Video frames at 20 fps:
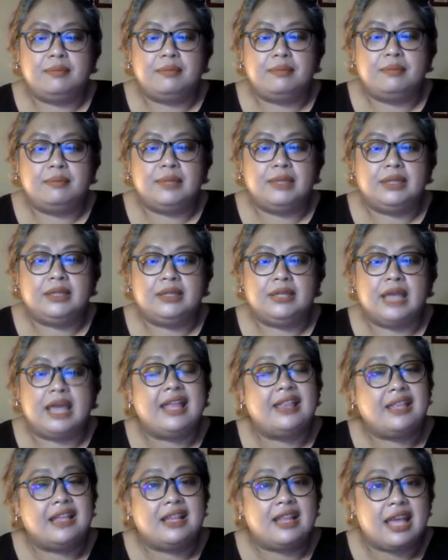But
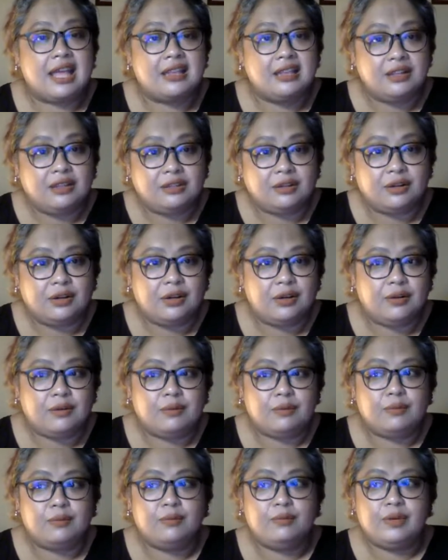and an editor
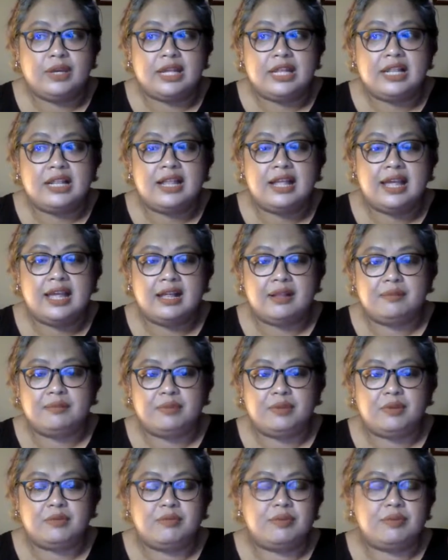will help you,